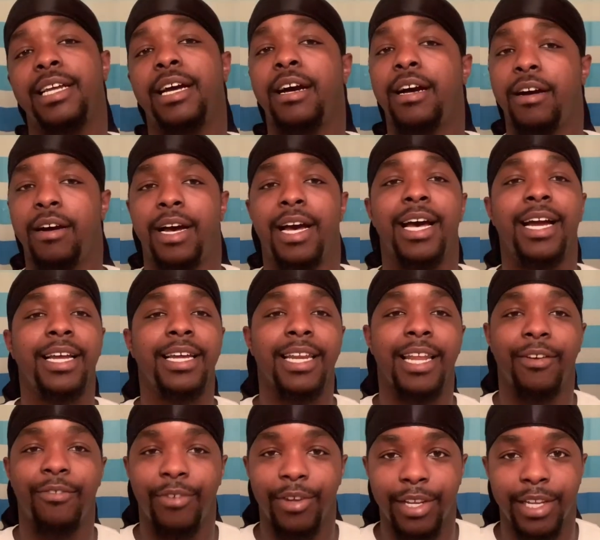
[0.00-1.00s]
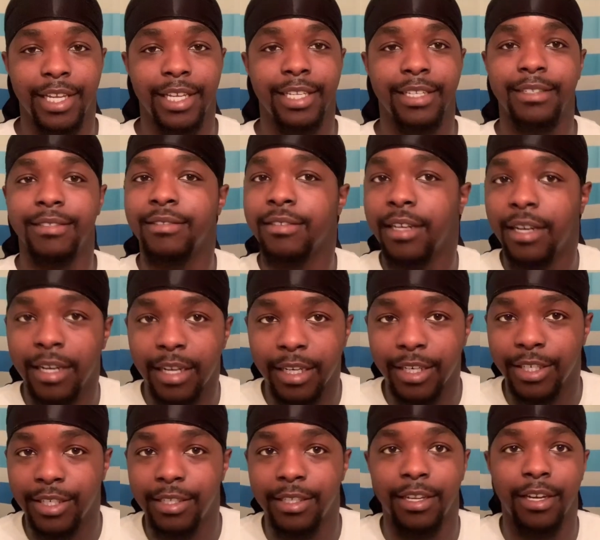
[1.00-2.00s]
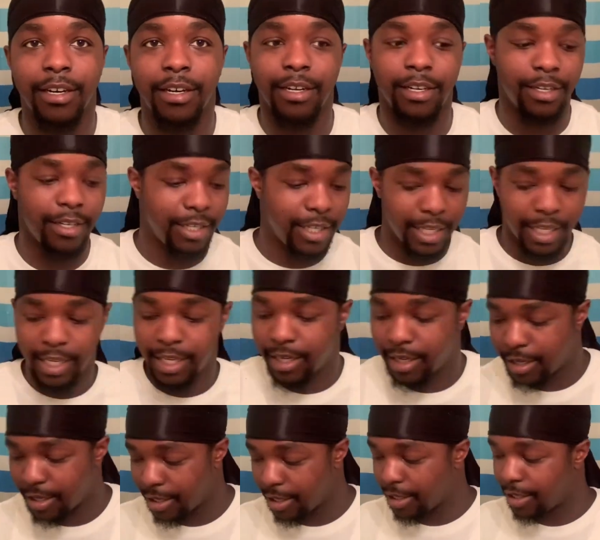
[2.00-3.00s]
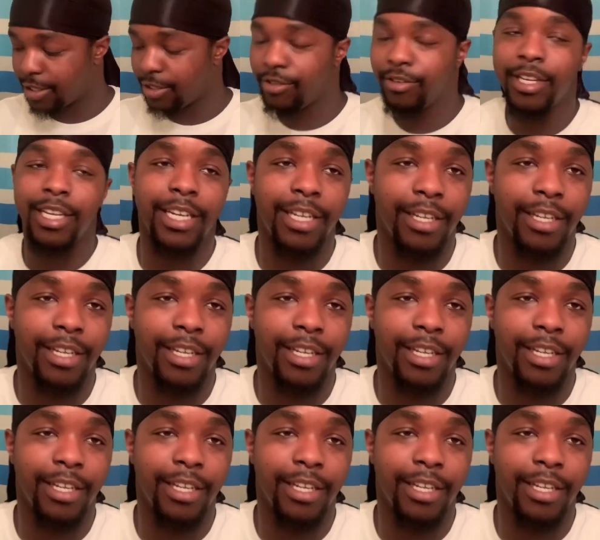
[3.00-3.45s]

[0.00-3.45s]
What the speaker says: How could I forget? Duh. You need a